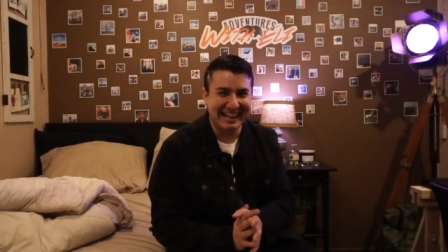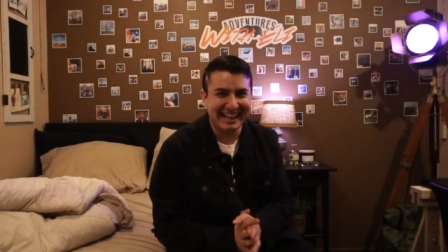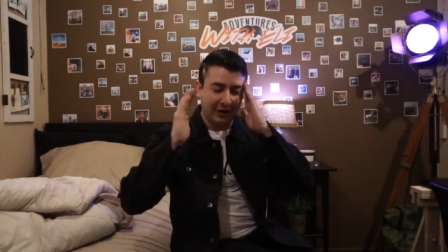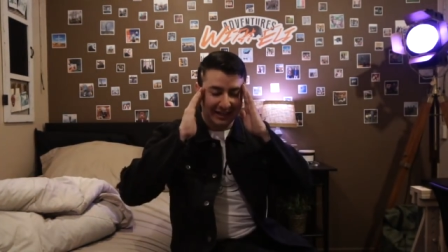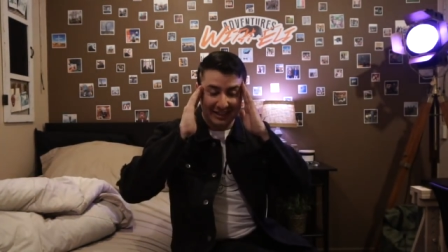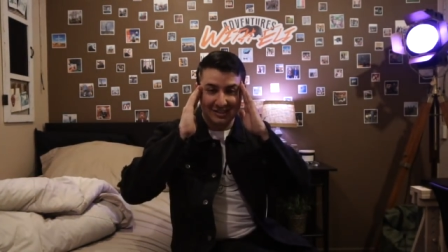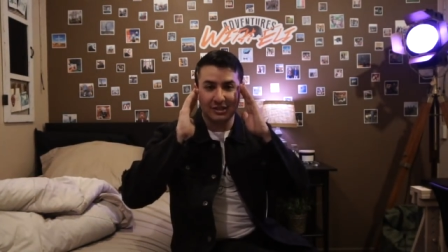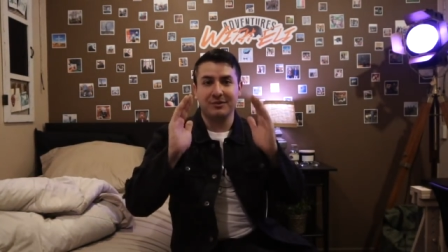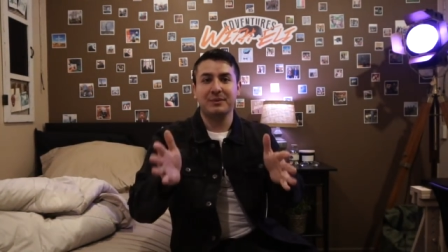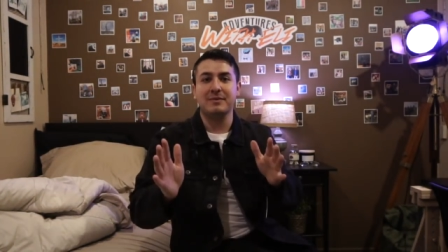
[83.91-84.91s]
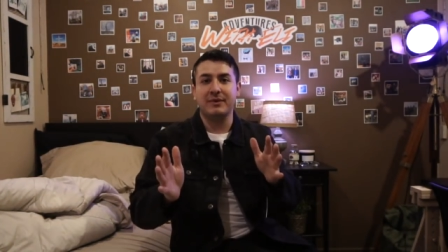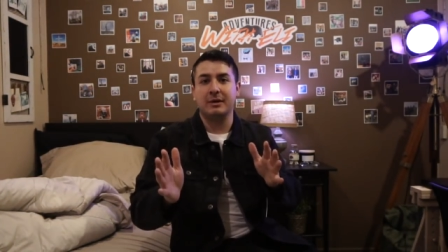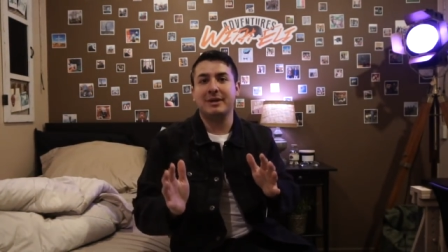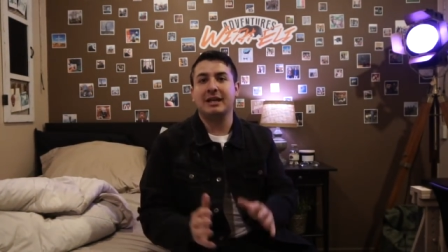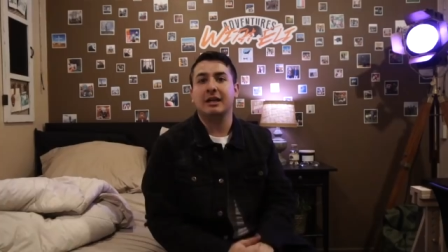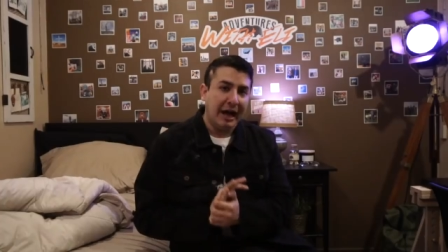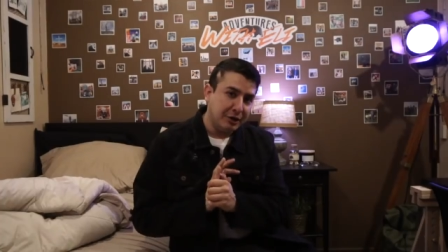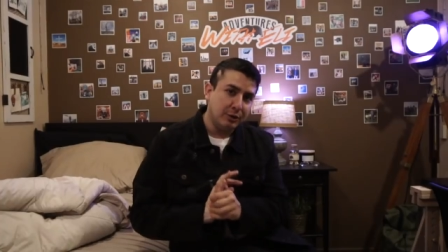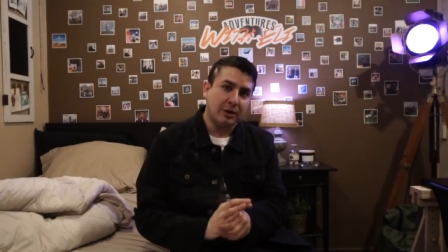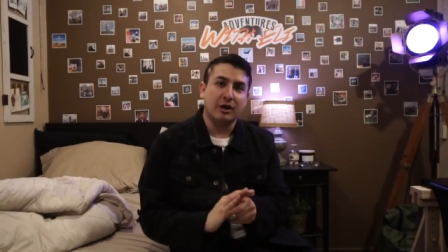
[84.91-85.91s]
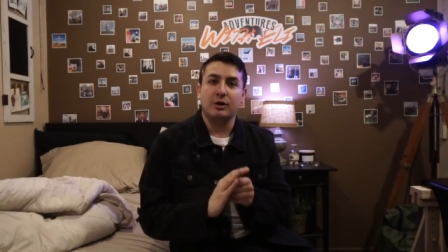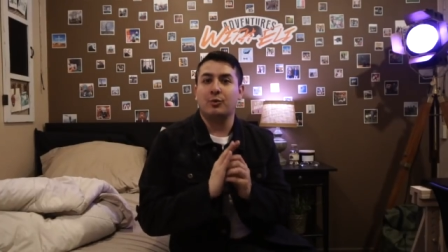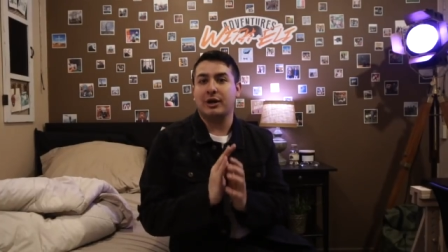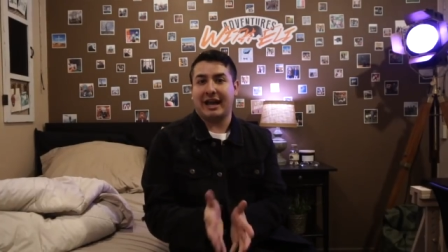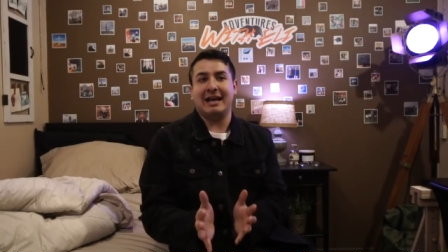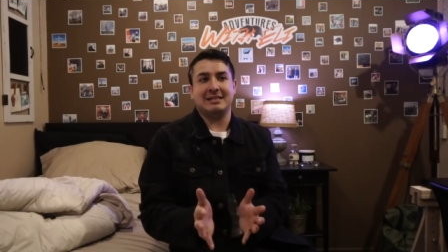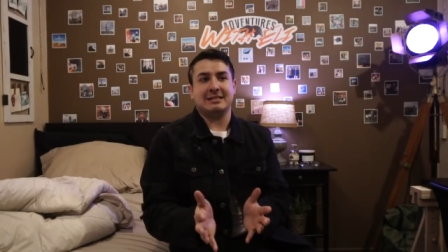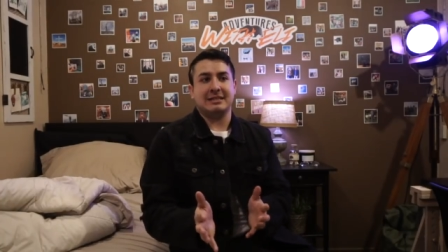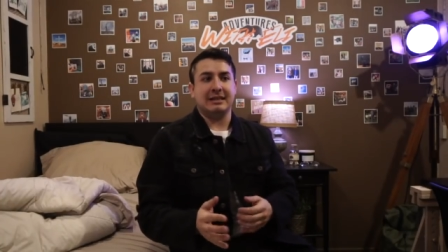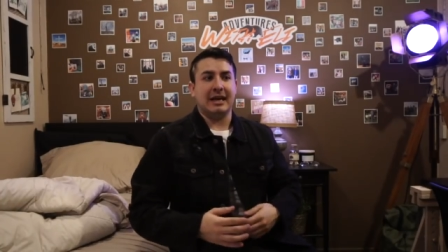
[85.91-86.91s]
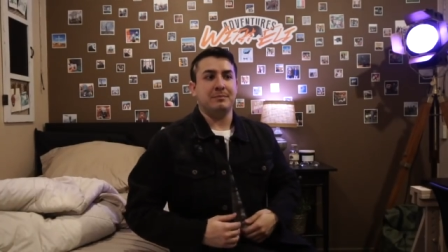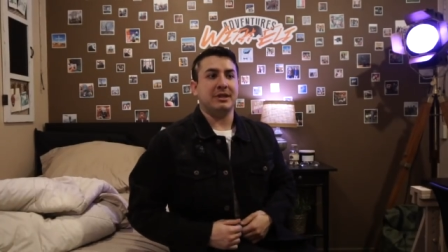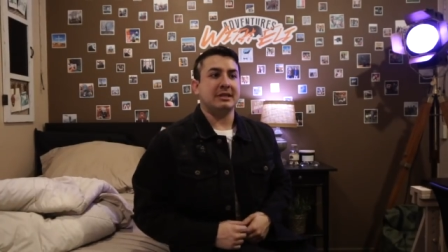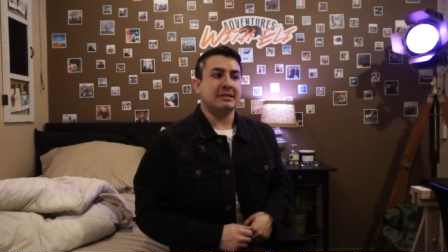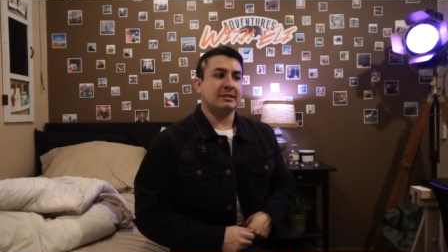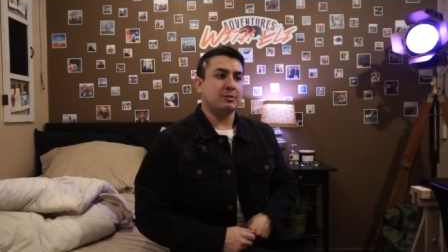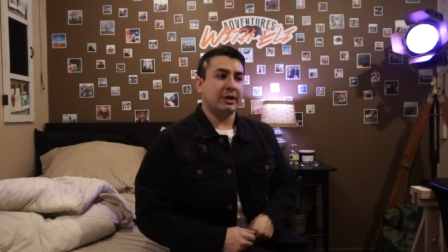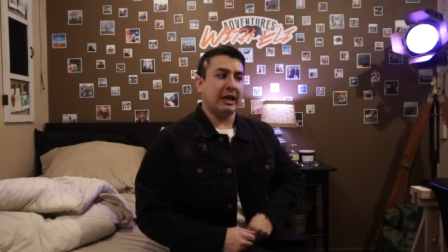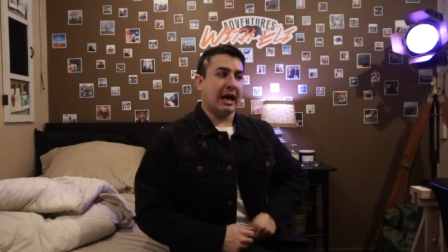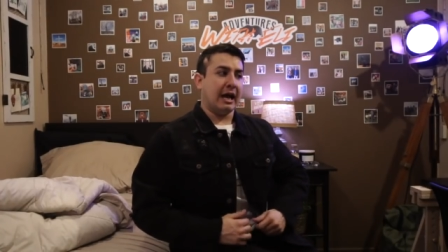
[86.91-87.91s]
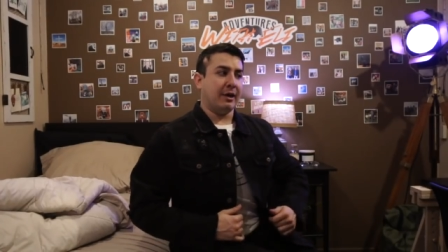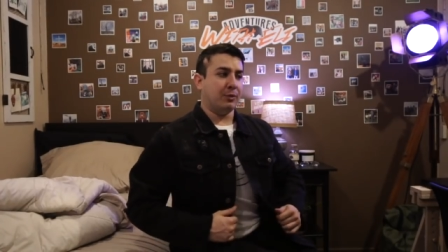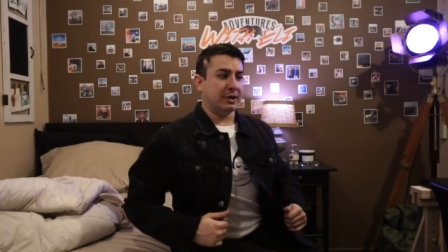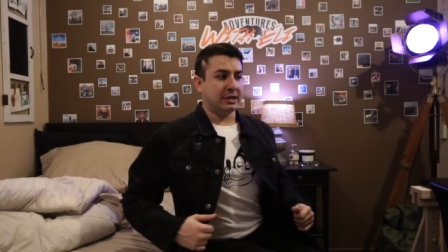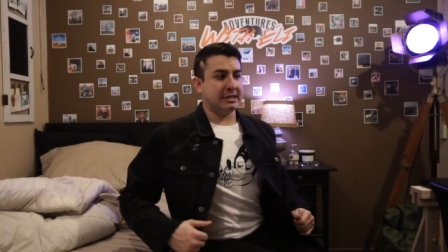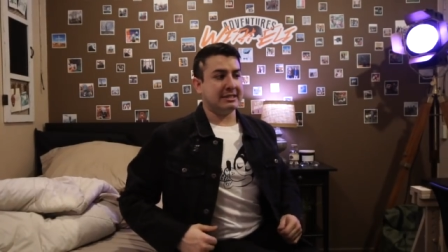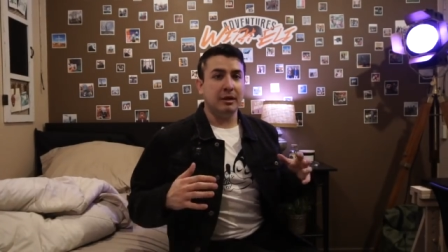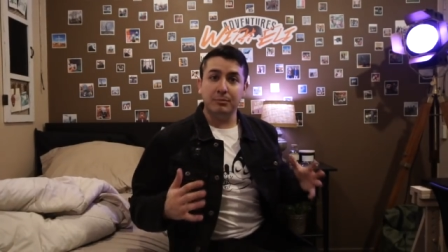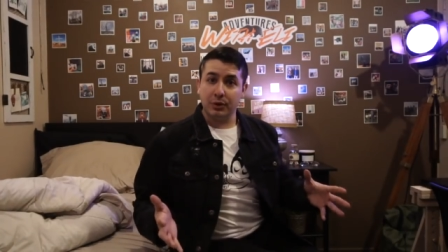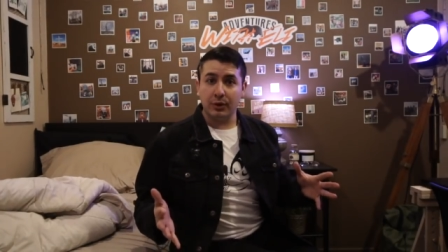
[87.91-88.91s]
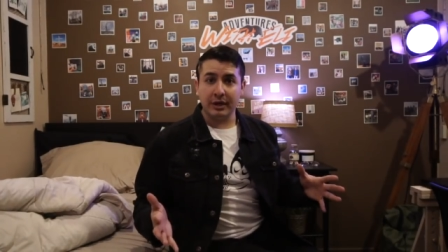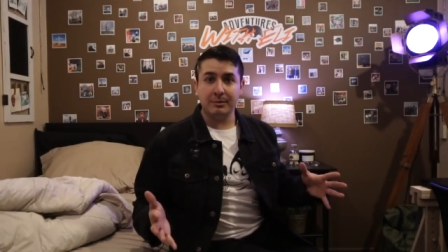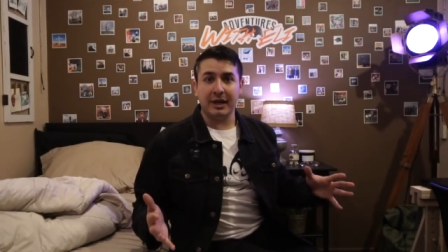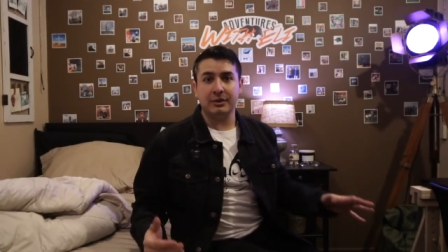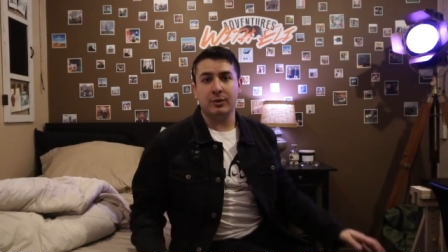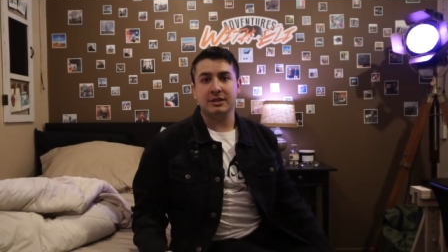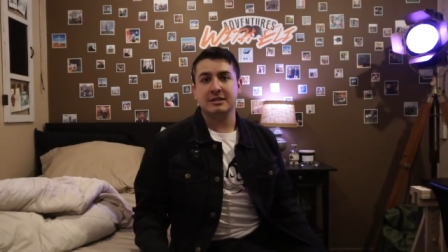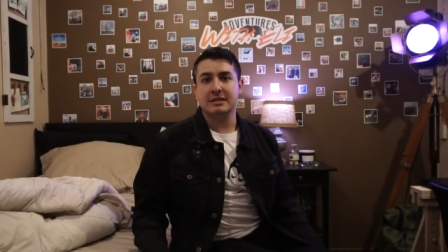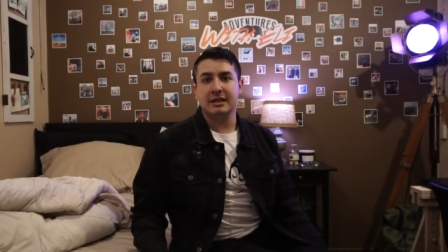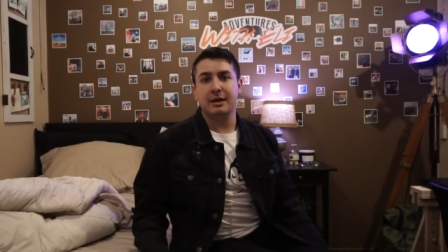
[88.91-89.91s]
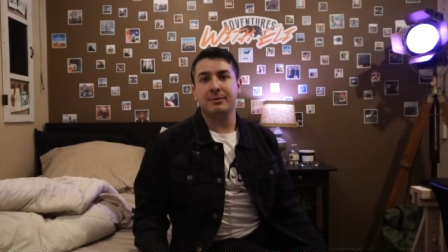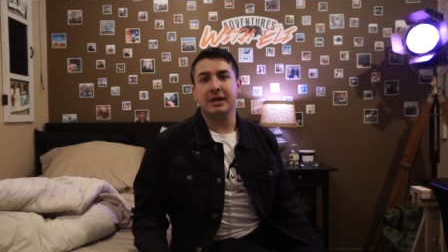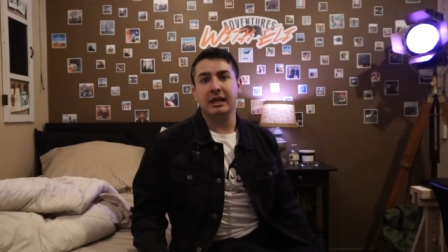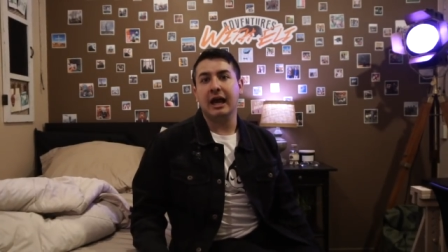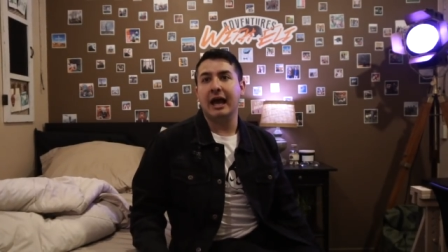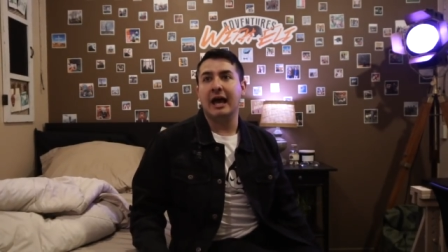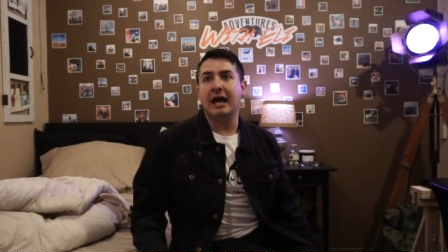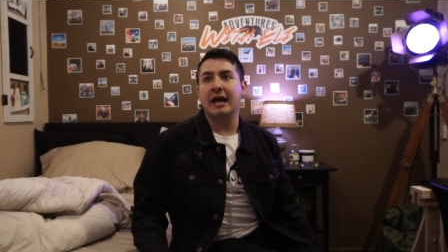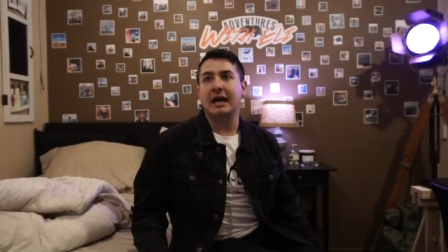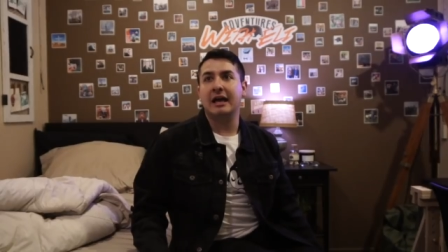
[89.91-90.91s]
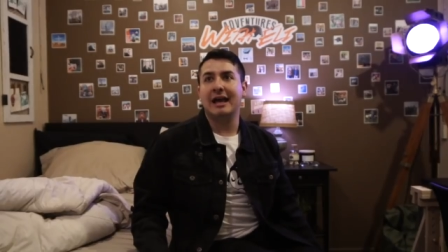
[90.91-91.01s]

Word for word: Alright, let's start from the very beginning. I no longer work at Disneyland, but this is when I was employed by the Walt Disney Company, uh,